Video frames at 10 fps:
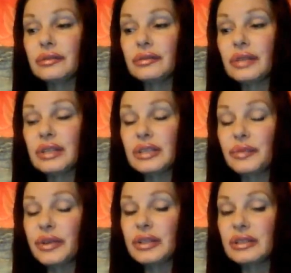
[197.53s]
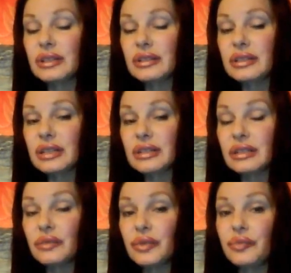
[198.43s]
experiences, things
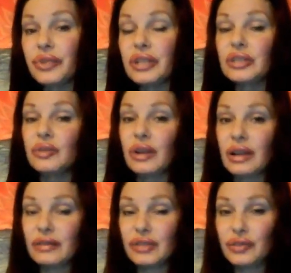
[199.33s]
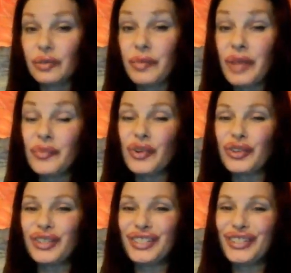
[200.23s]
that we bring into our lives to remember.
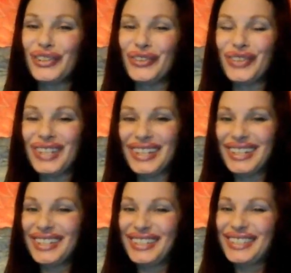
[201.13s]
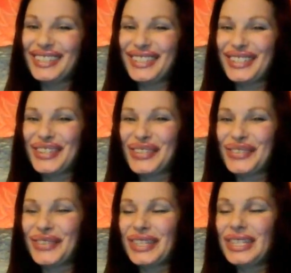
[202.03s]
So
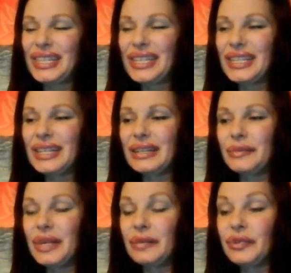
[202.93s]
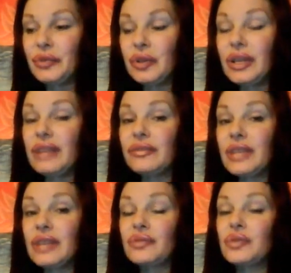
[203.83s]
with the Marilyn Monroe life,
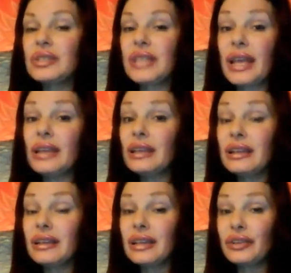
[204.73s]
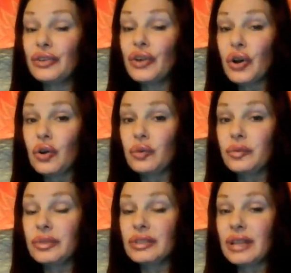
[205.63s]
that was hanging in her home,
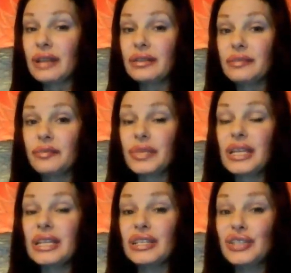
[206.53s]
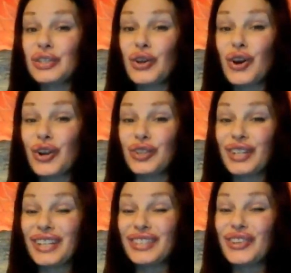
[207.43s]
that big star,
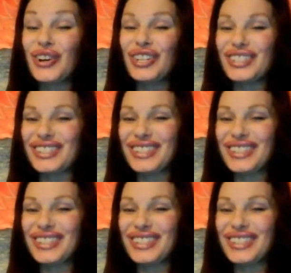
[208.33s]
like the goddess.